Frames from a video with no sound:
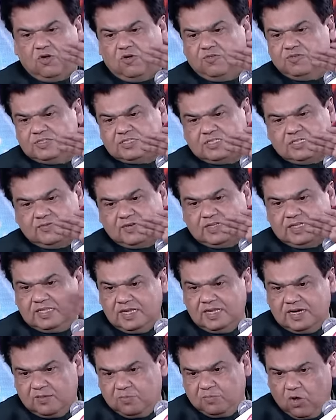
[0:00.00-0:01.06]
officer, whether
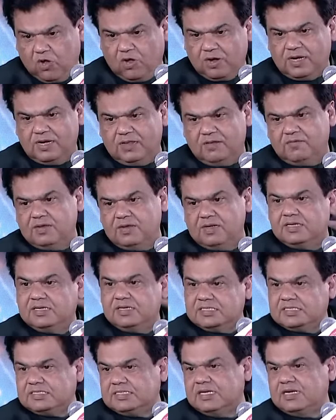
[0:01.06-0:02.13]
they're at a block level,
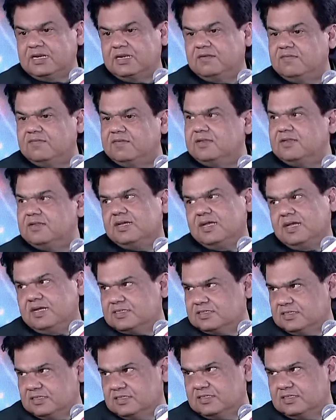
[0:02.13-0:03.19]
district level,
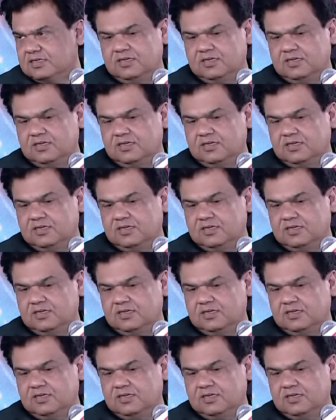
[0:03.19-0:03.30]
etc.